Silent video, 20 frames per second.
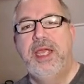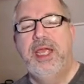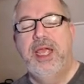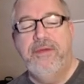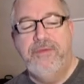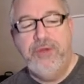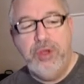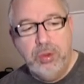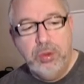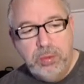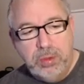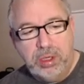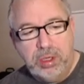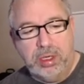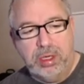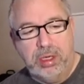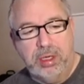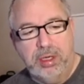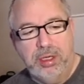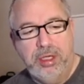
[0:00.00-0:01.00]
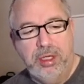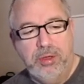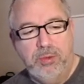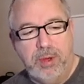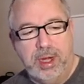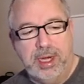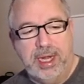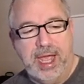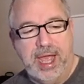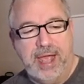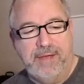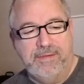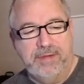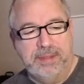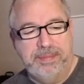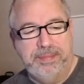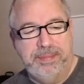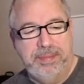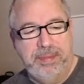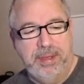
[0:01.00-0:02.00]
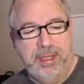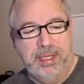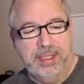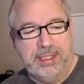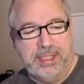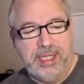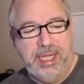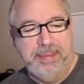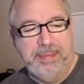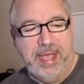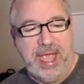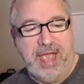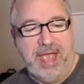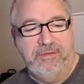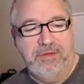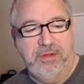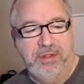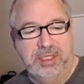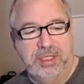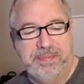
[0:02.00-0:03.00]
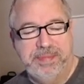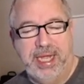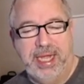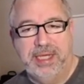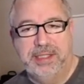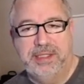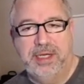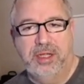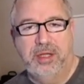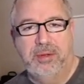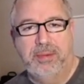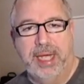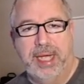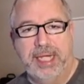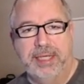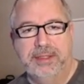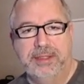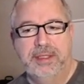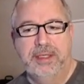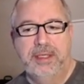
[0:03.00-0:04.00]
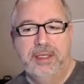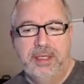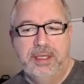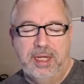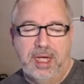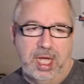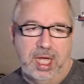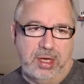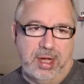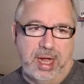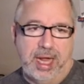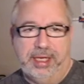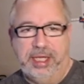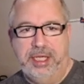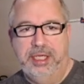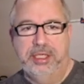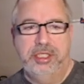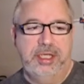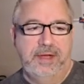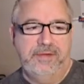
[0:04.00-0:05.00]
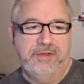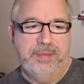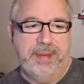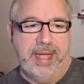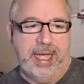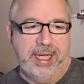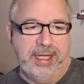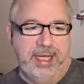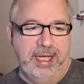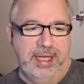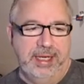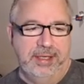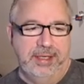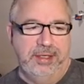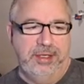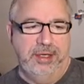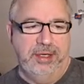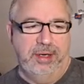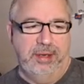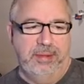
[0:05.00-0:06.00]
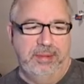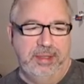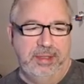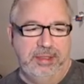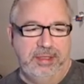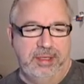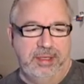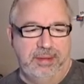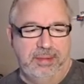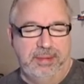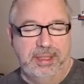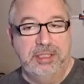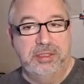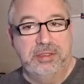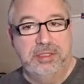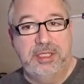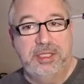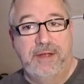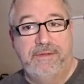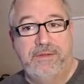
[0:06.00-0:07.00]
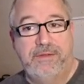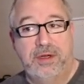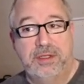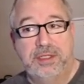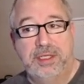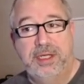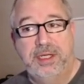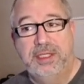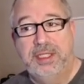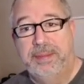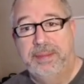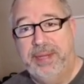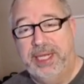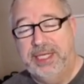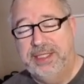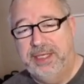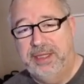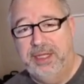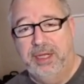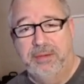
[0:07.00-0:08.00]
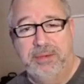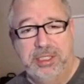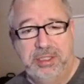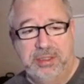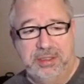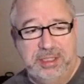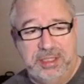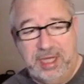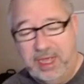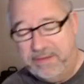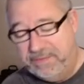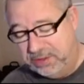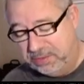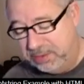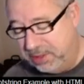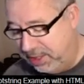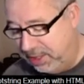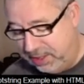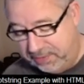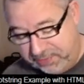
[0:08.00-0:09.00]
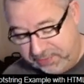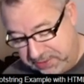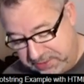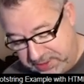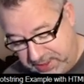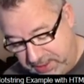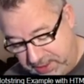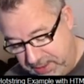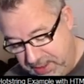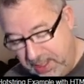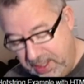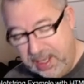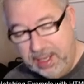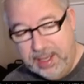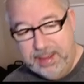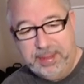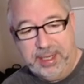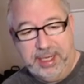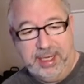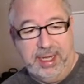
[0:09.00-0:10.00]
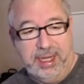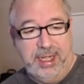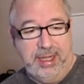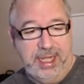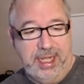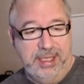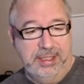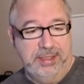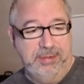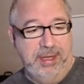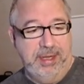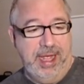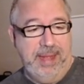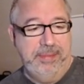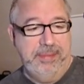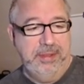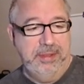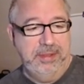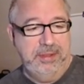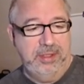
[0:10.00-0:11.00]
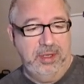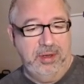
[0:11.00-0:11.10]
if you were, you'd want to have a, a sleep after this paste. Otherwise, AutoHotkey shoves back in your your original stuff first and ends up pasting the original stuff. It's really confusing, but uh, that is what happens.